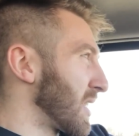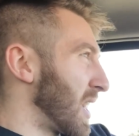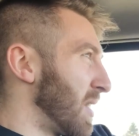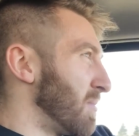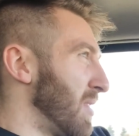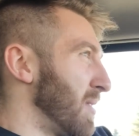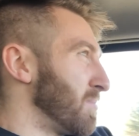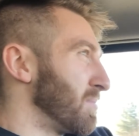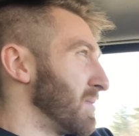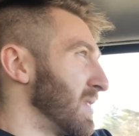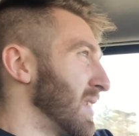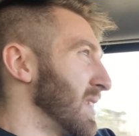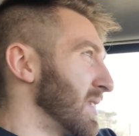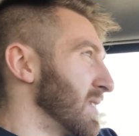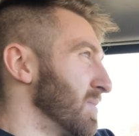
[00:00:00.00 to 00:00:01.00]
come up,
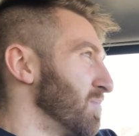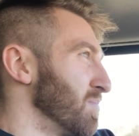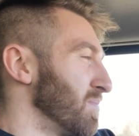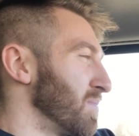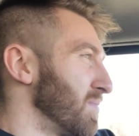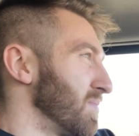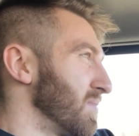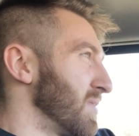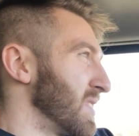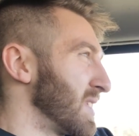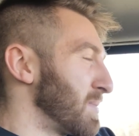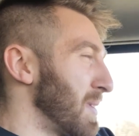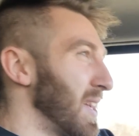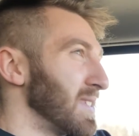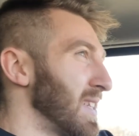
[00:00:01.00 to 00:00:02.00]

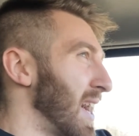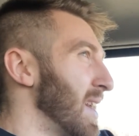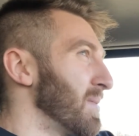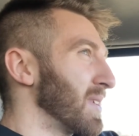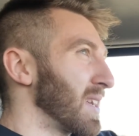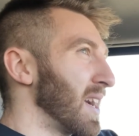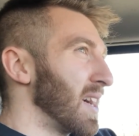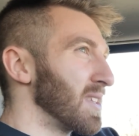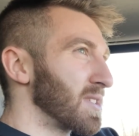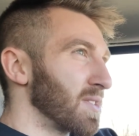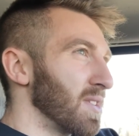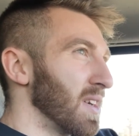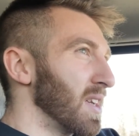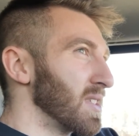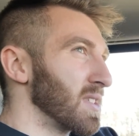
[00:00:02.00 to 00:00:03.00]
spend time in God's
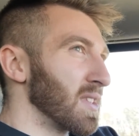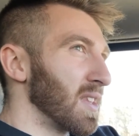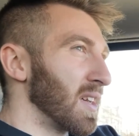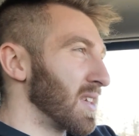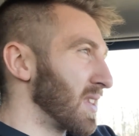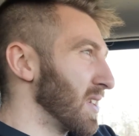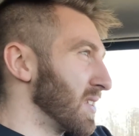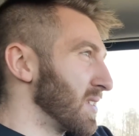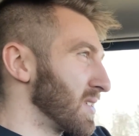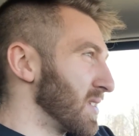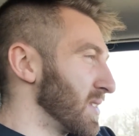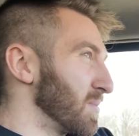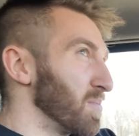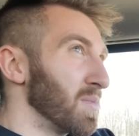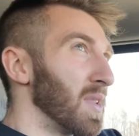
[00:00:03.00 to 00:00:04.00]
creation like this,
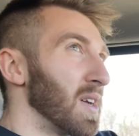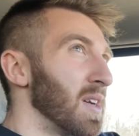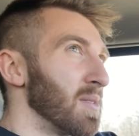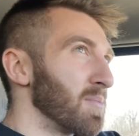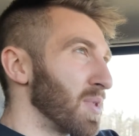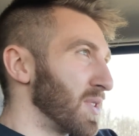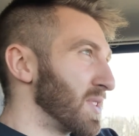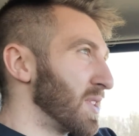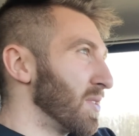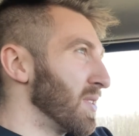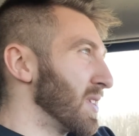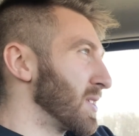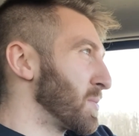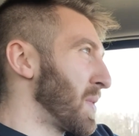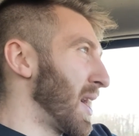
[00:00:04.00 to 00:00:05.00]
and pursue
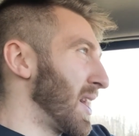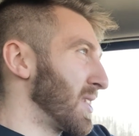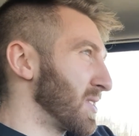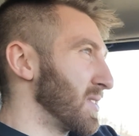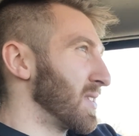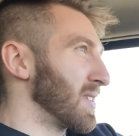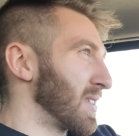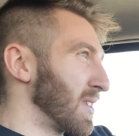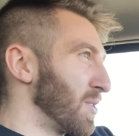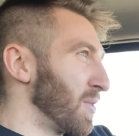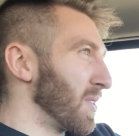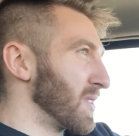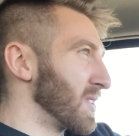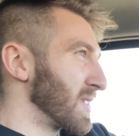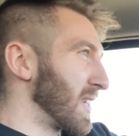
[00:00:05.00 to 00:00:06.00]
this passion that the
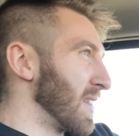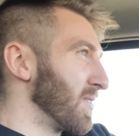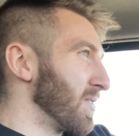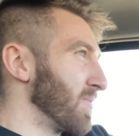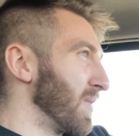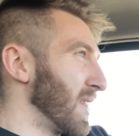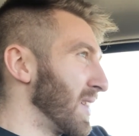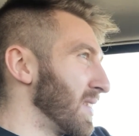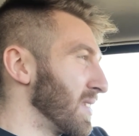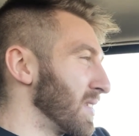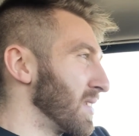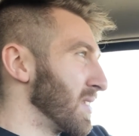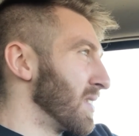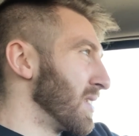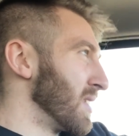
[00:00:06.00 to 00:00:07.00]
Lord has given me.
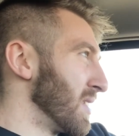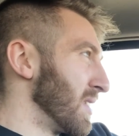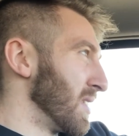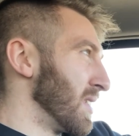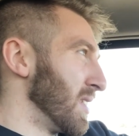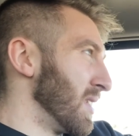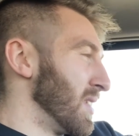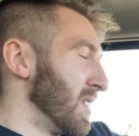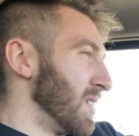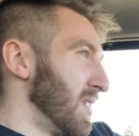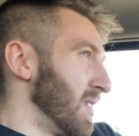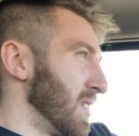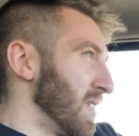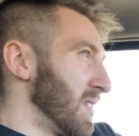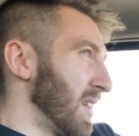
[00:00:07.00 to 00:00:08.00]

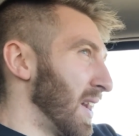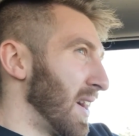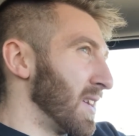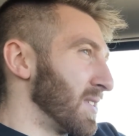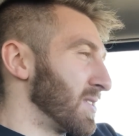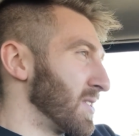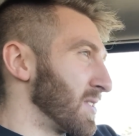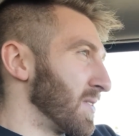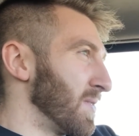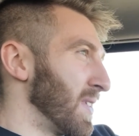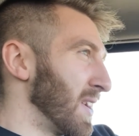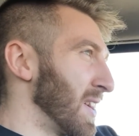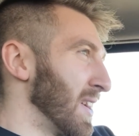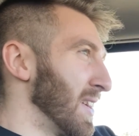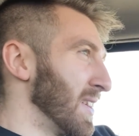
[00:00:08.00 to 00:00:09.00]
And yeah, it's just
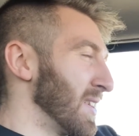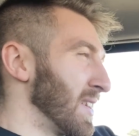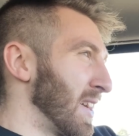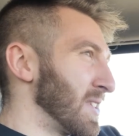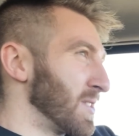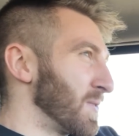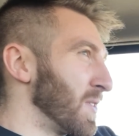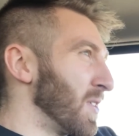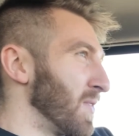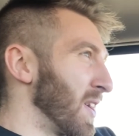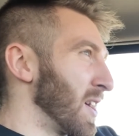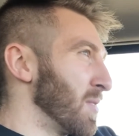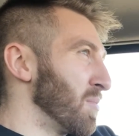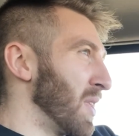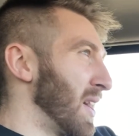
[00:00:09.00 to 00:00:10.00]
I just feel
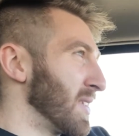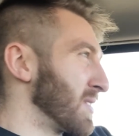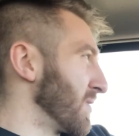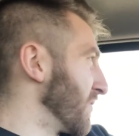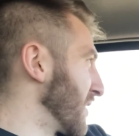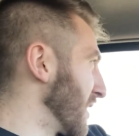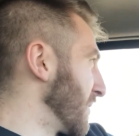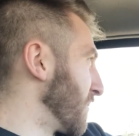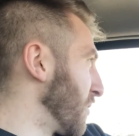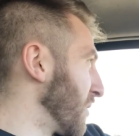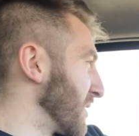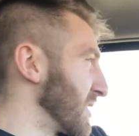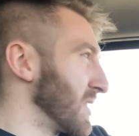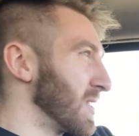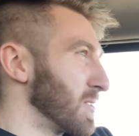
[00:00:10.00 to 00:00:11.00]
very blessed and very
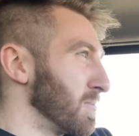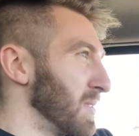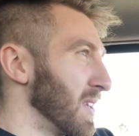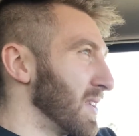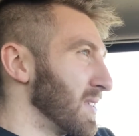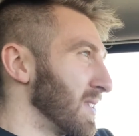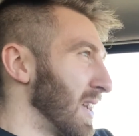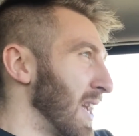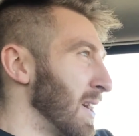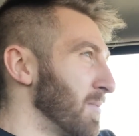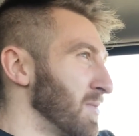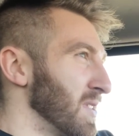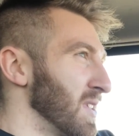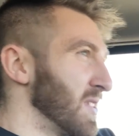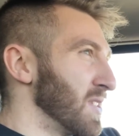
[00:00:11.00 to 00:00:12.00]
fortunate to be
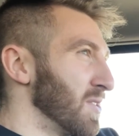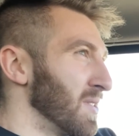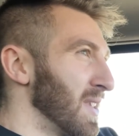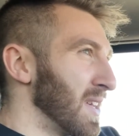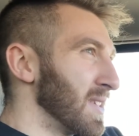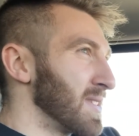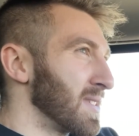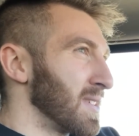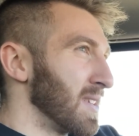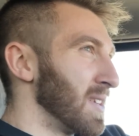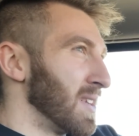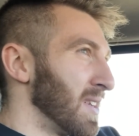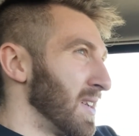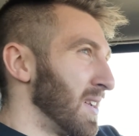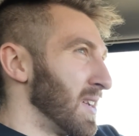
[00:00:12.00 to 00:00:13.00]
able to do this.
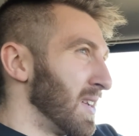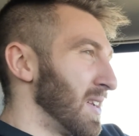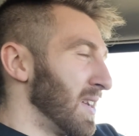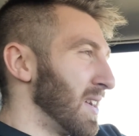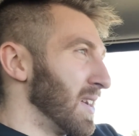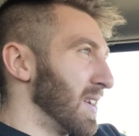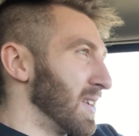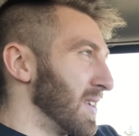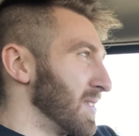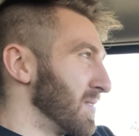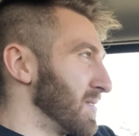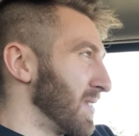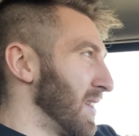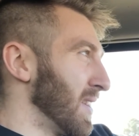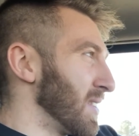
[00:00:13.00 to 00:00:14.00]
And
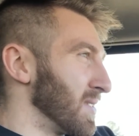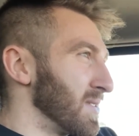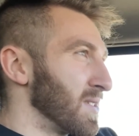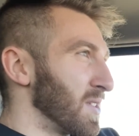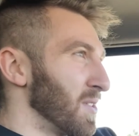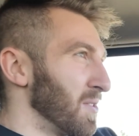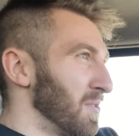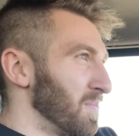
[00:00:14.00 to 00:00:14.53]
yeah, so